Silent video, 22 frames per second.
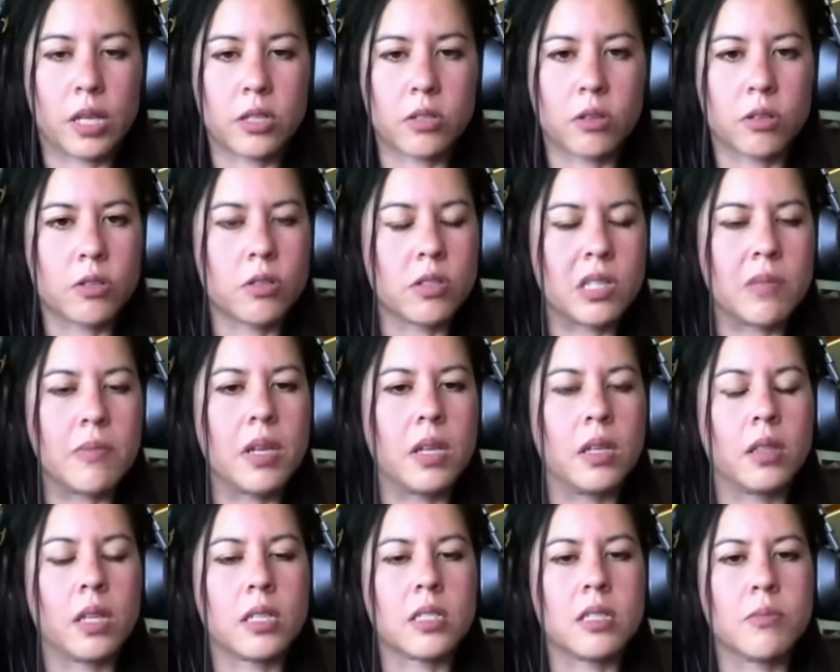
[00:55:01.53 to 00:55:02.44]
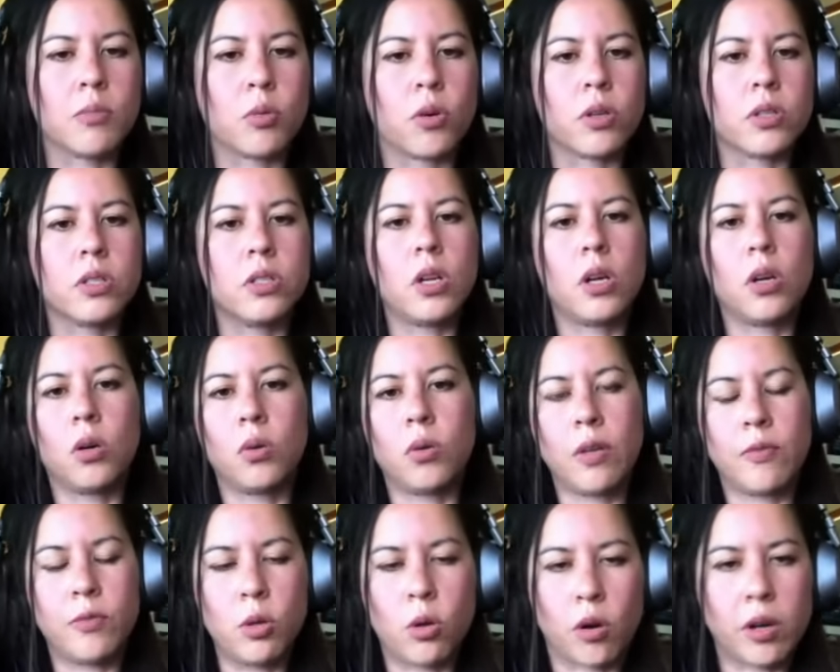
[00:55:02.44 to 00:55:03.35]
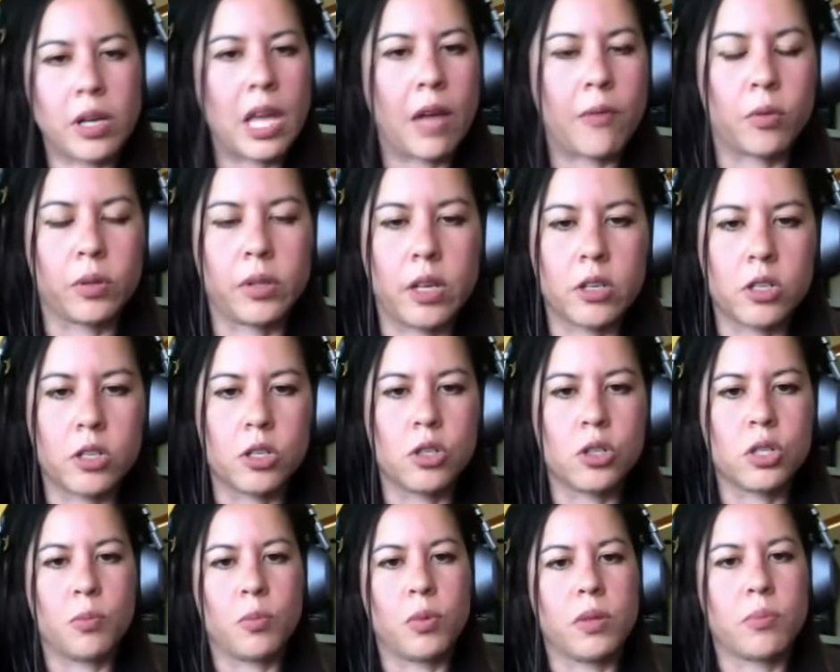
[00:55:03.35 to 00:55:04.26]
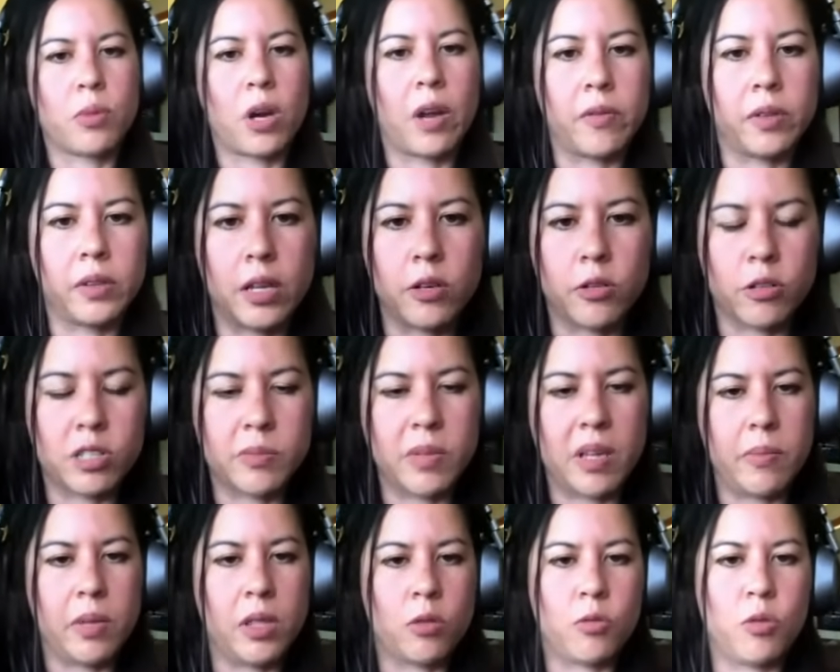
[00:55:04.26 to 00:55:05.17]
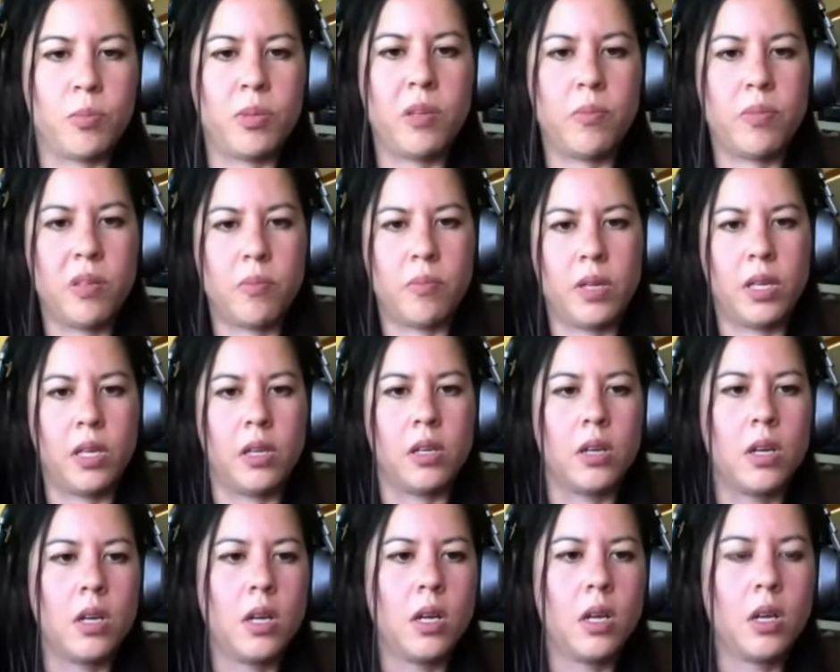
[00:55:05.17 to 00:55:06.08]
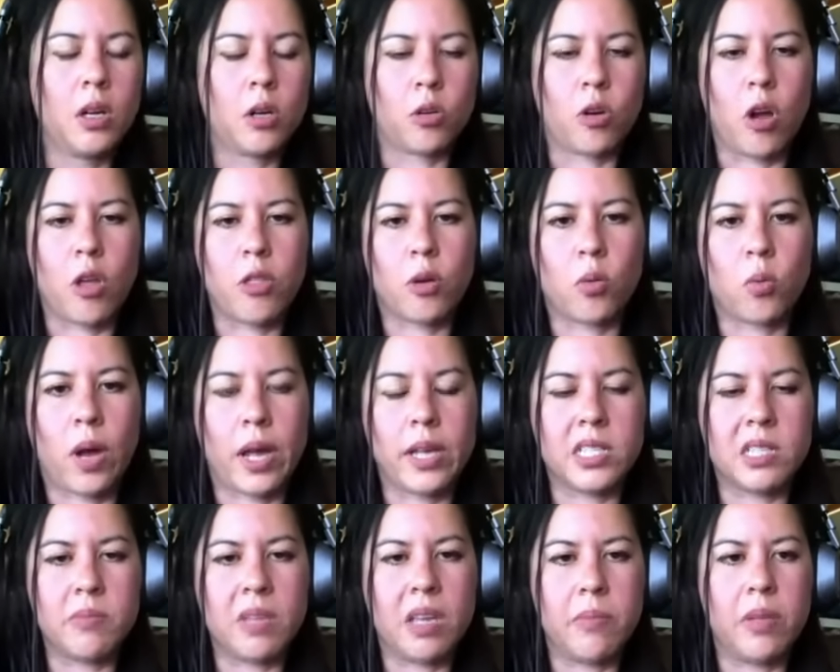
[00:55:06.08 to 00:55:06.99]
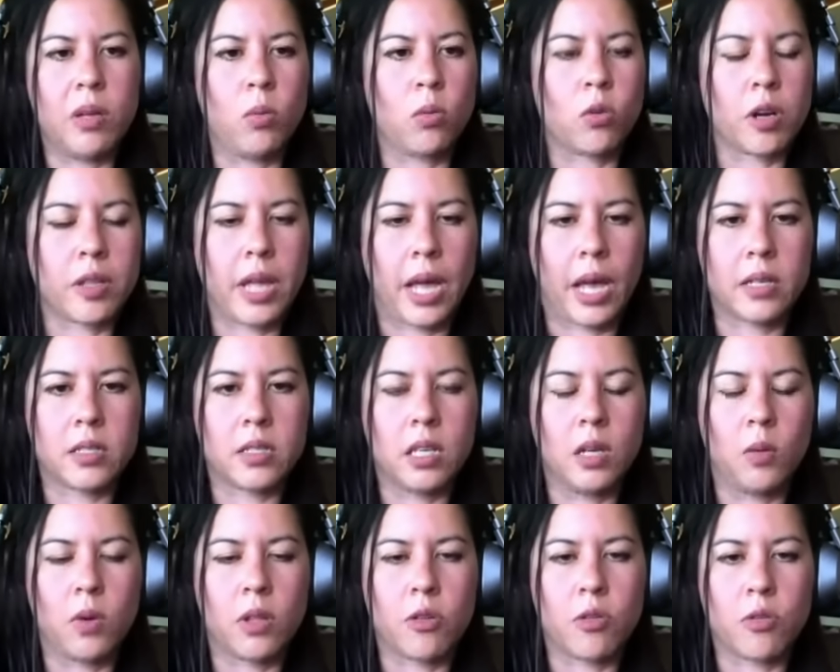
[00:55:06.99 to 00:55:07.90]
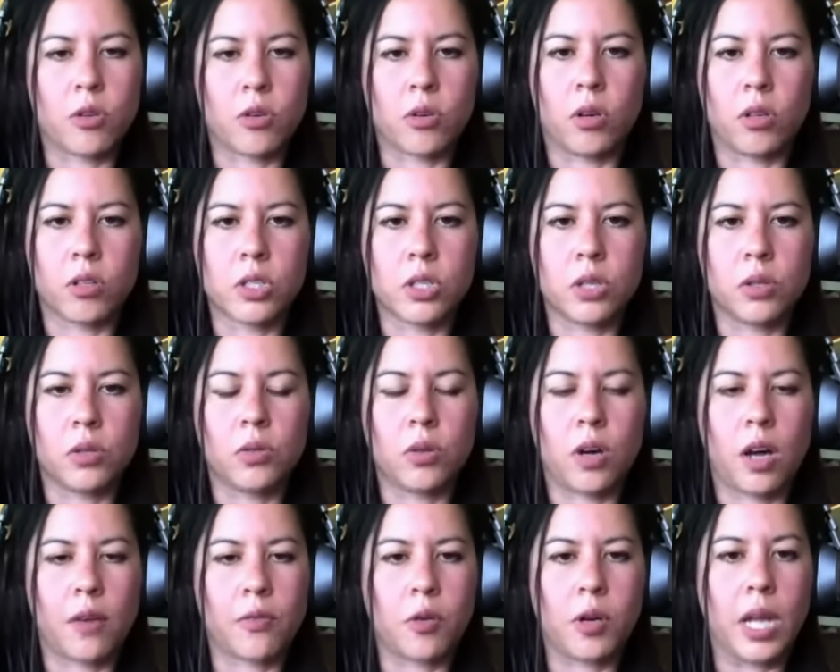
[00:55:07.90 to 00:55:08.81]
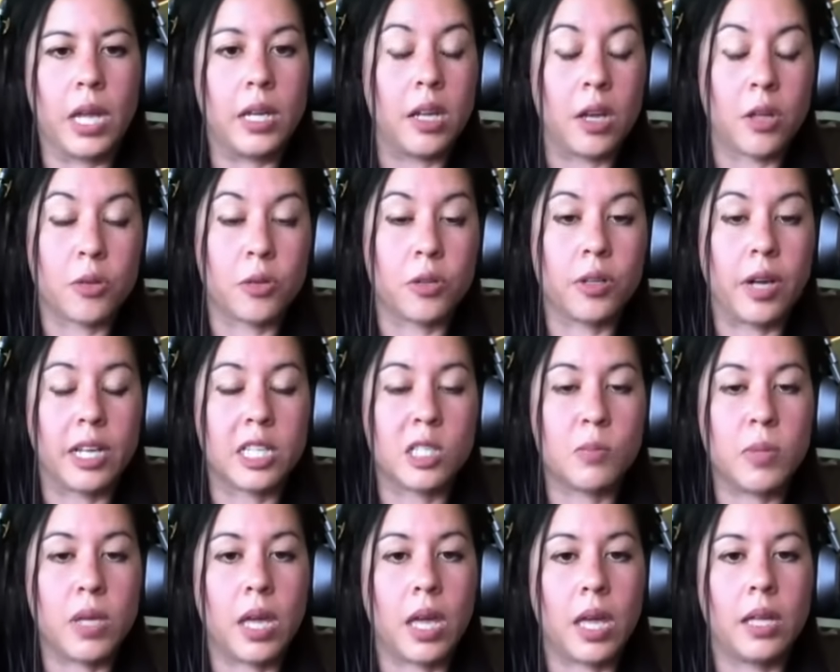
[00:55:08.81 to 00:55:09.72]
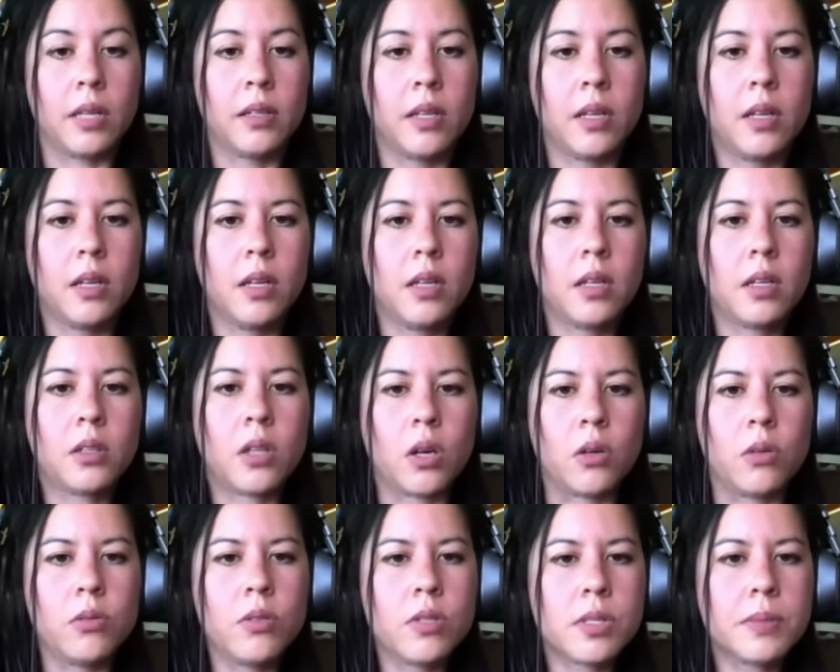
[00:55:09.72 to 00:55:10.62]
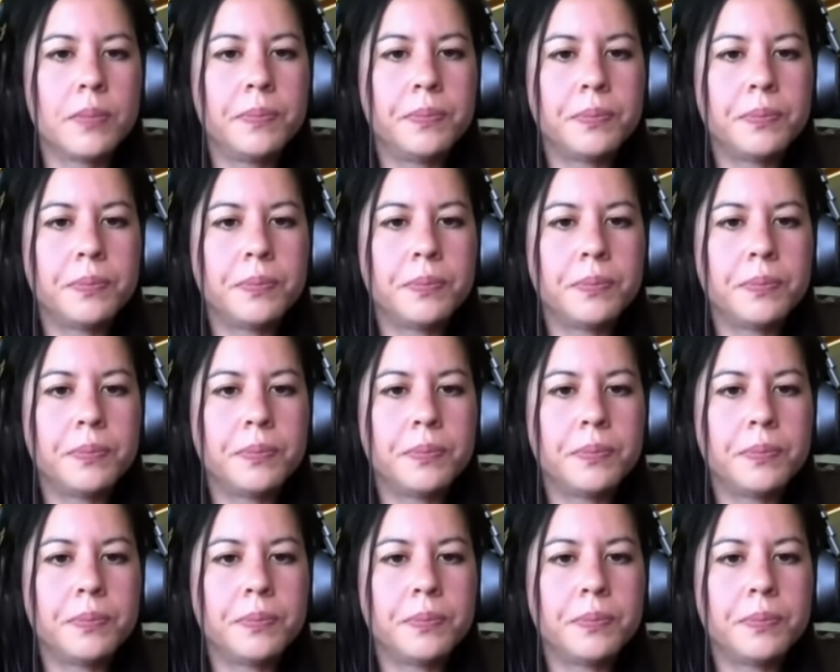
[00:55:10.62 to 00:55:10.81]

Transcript: also something that's important to know. If you already have a relationship with private lenders, maybe through PPP or otherwise, it may be worth asking whether they're also offering any other SBA loans.